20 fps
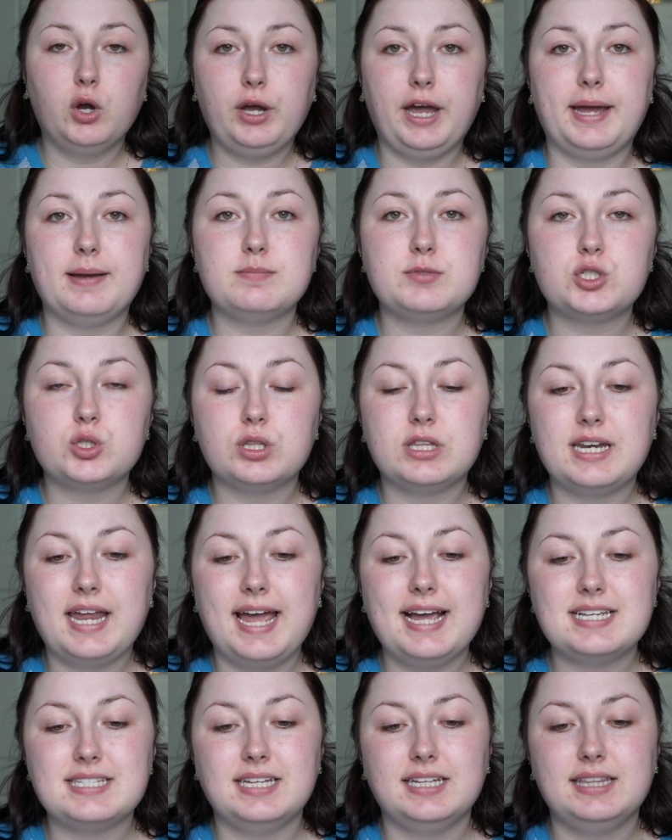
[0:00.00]
Okay, so the
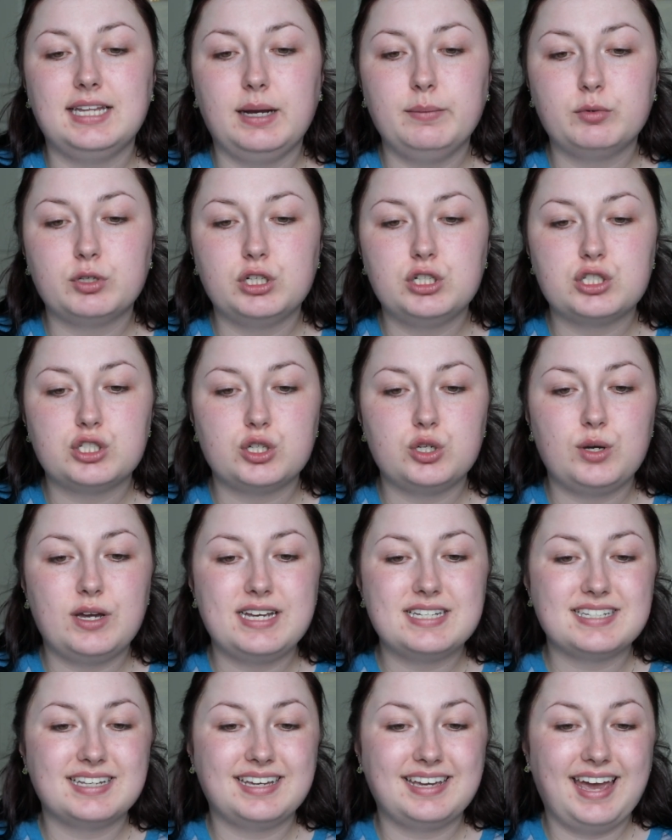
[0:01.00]
next thing that I'm going to do
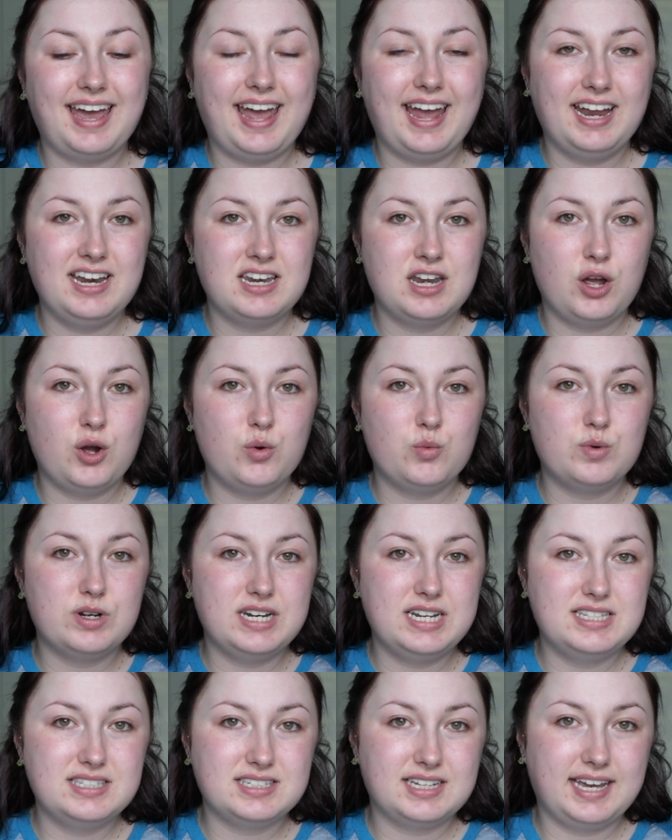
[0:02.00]
is, again, we
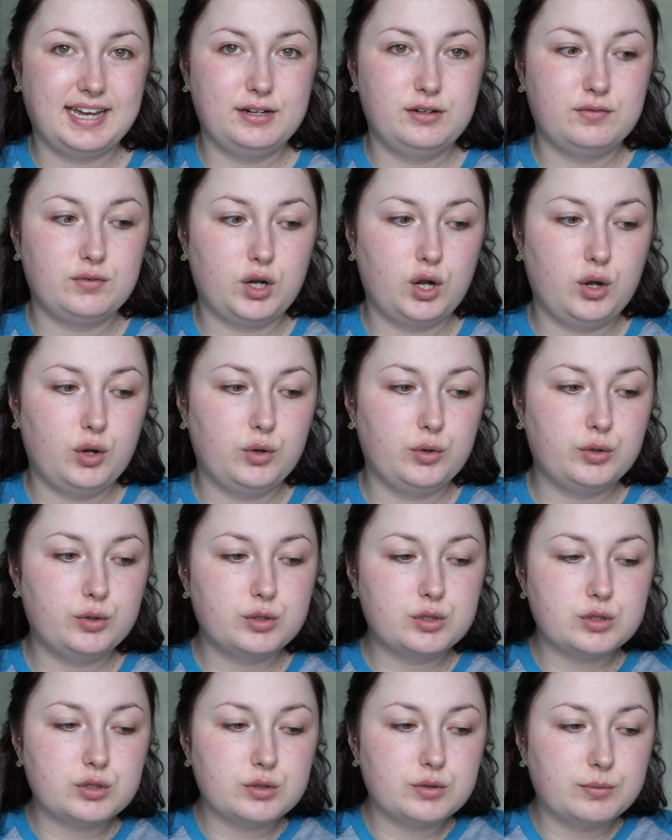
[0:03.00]
need to kind of
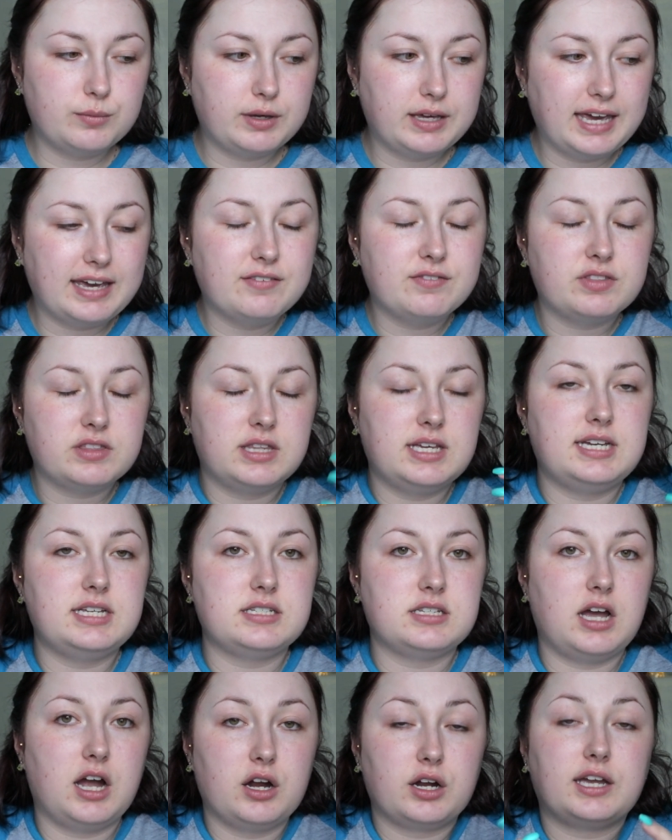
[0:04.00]
give
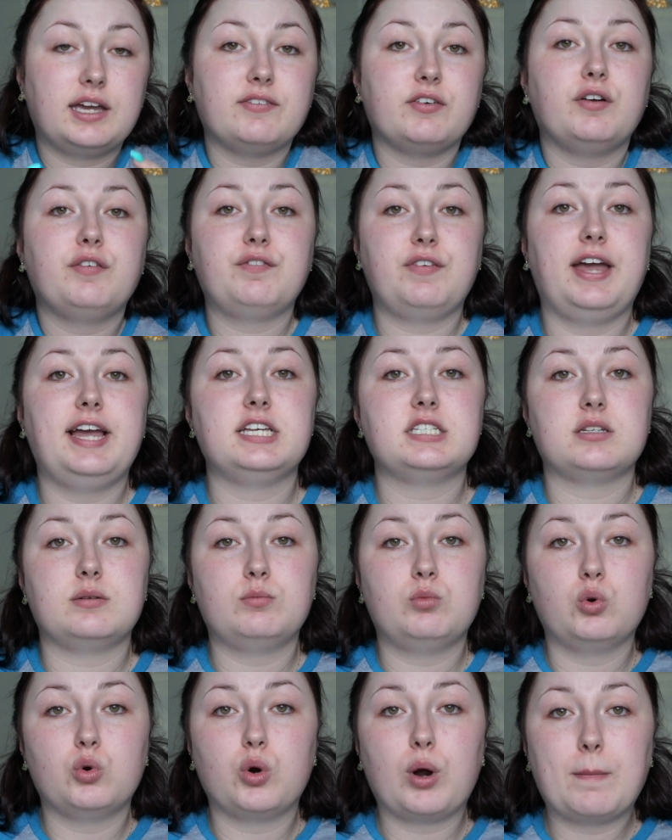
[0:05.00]
our face
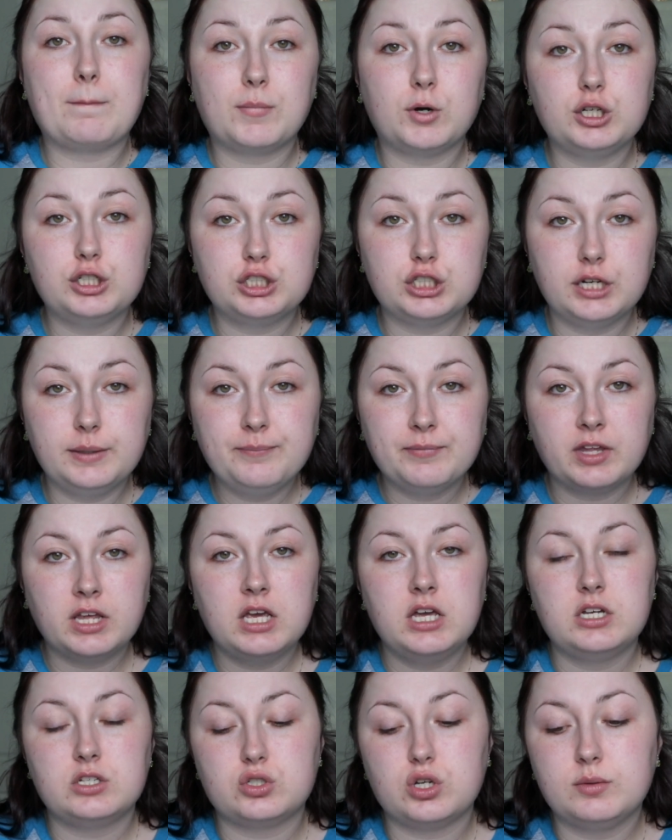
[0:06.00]
more moisture.
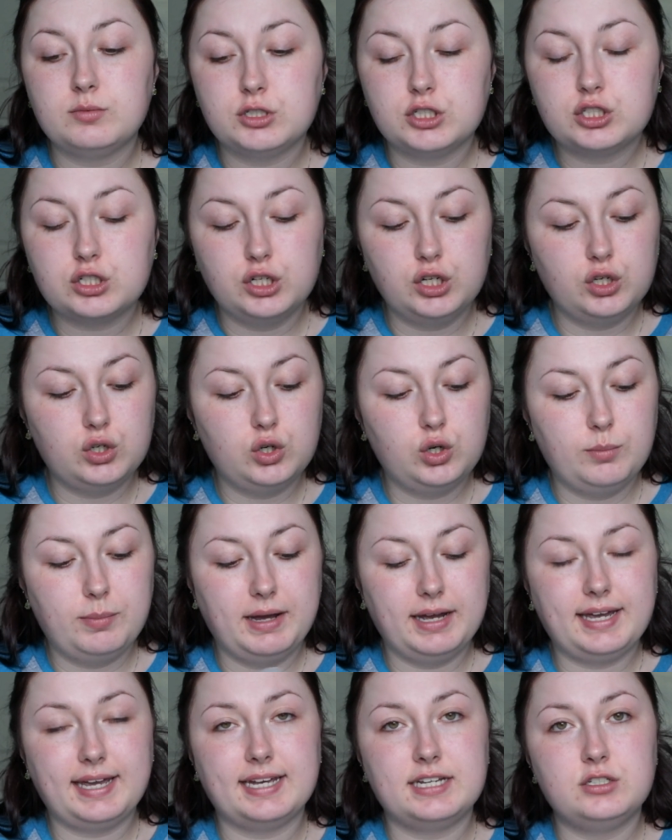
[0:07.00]
So I'm just going to go
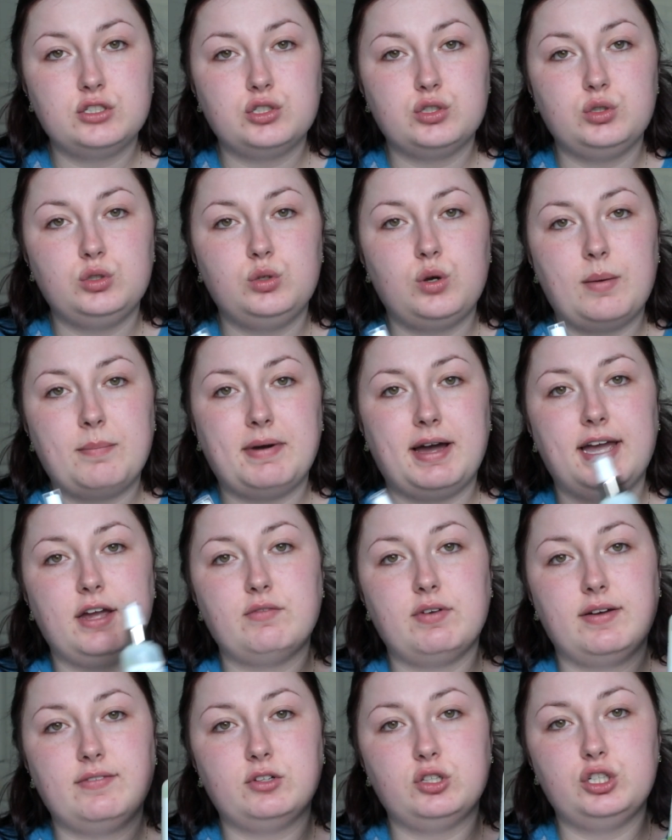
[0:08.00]
back into my
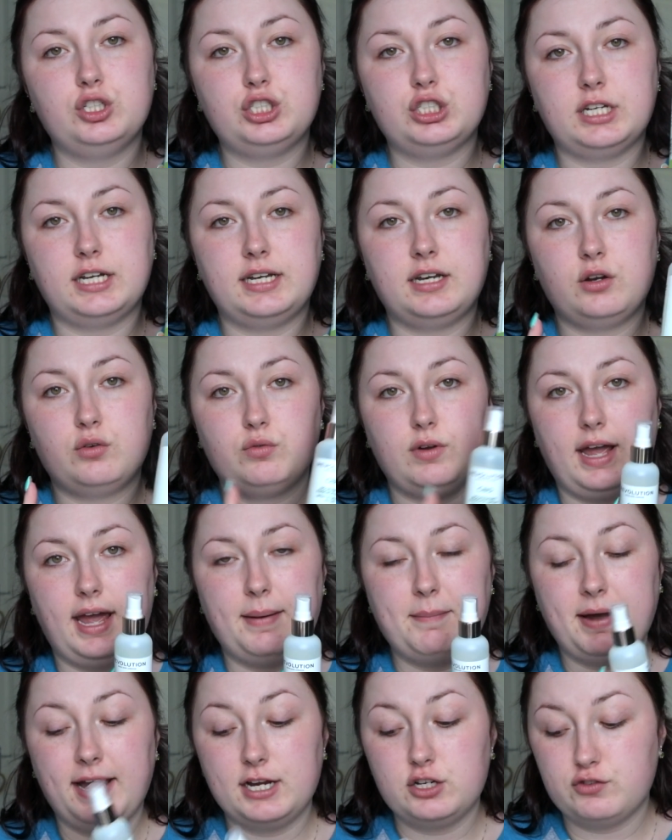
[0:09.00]
Revolution
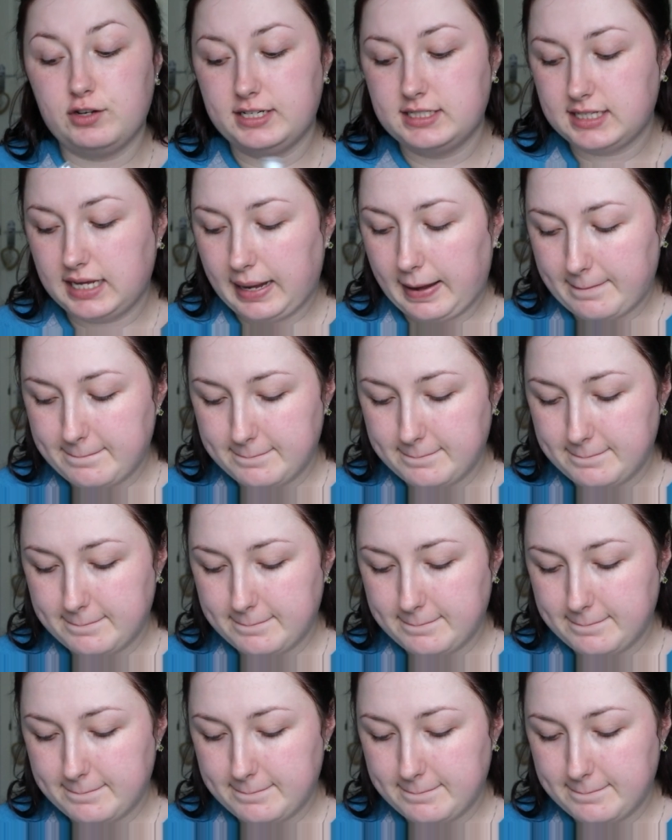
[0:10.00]
hydrating